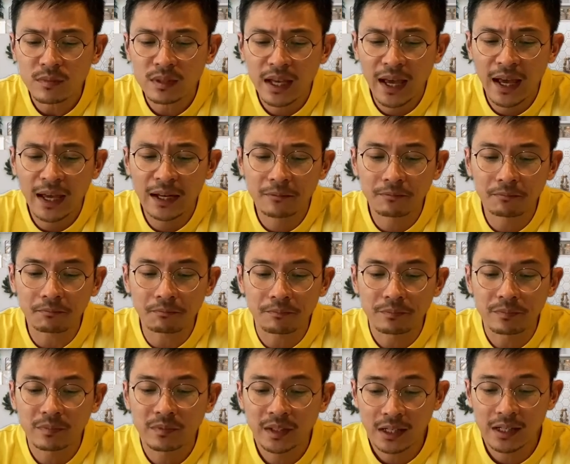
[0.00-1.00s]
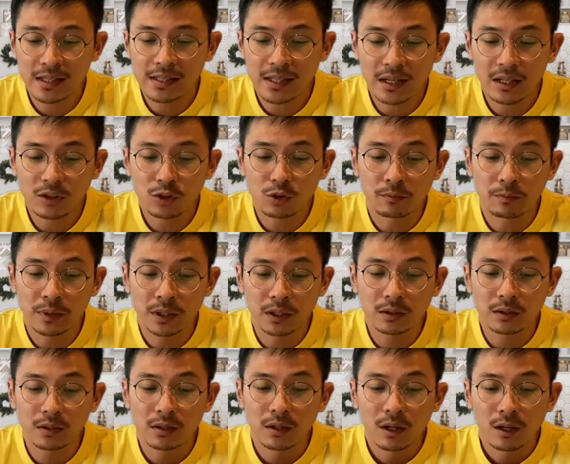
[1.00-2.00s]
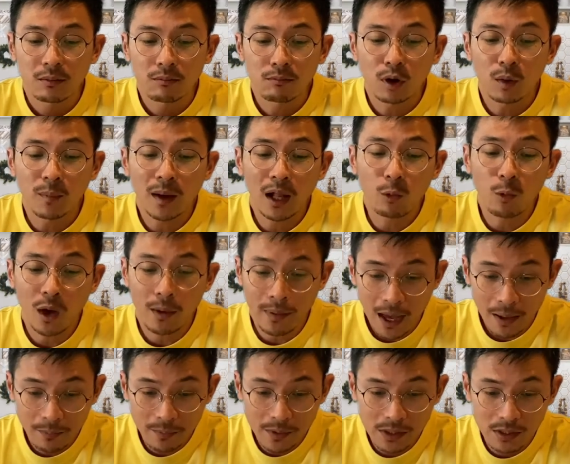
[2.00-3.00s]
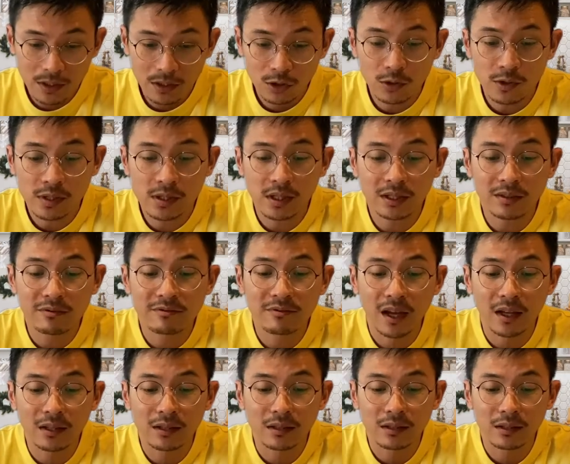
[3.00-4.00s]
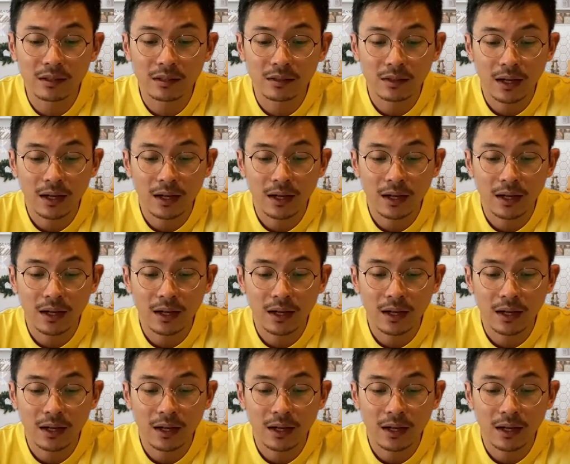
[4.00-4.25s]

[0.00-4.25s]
And they decided to build mobile web apps to circumvent